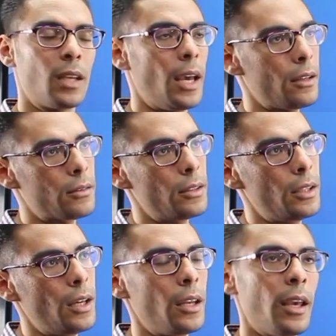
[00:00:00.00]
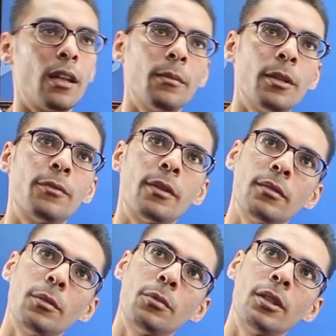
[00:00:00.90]
Actually, any animal around
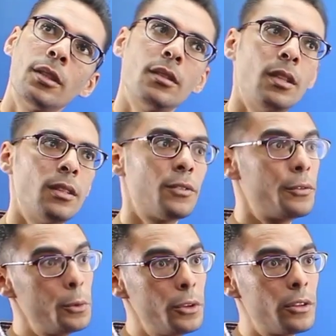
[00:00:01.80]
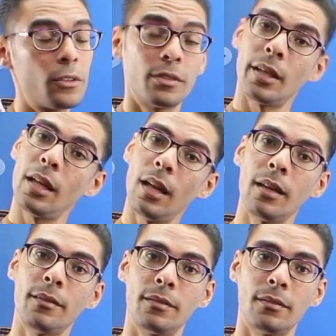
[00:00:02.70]
the world needs food to stay
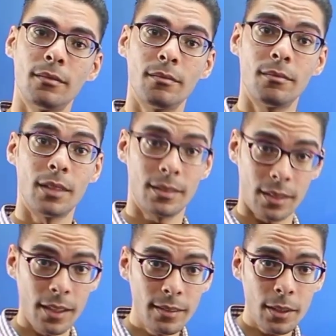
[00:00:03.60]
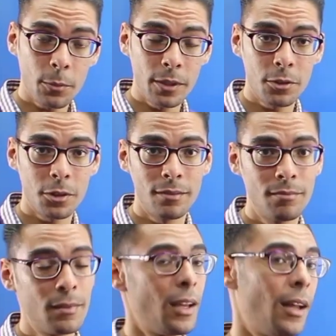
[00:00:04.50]
alive. That's an easy question,
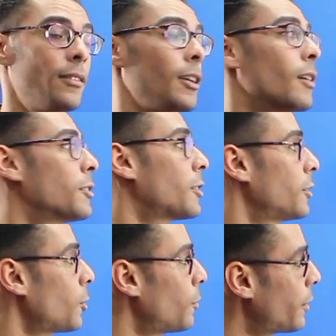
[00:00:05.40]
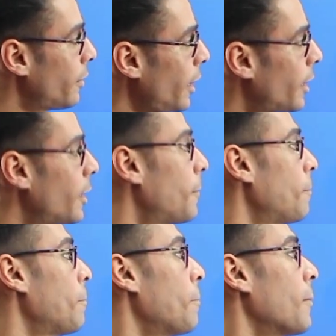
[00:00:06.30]
and the answer is over there.
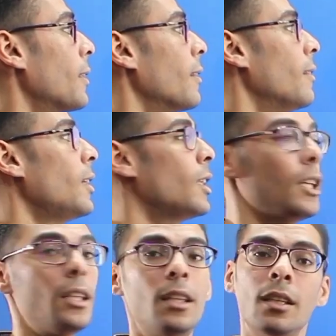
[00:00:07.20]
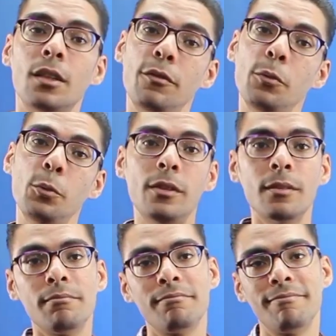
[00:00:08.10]
They need food.
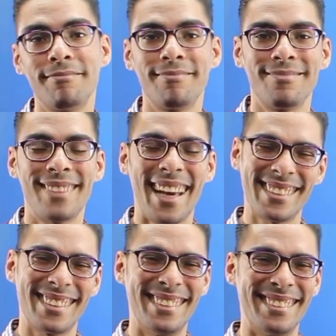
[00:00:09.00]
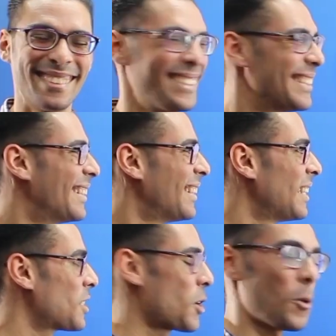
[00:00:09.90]
Excellent.
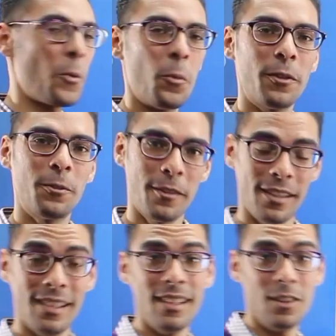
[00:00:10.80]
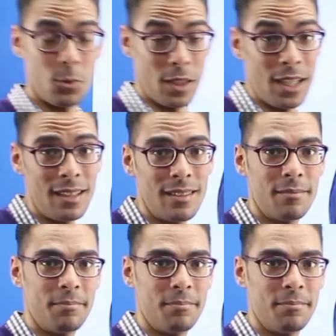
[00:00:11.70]
So what do they need to eat?